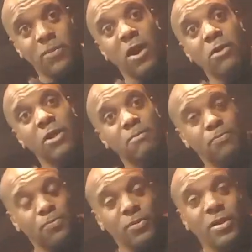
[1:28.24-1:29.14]
Now then,
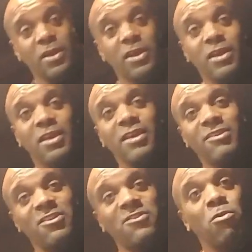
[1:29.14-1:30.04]

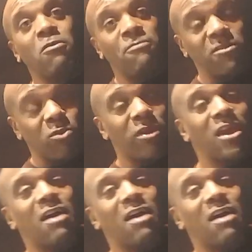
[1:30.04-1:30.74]
it's the small things what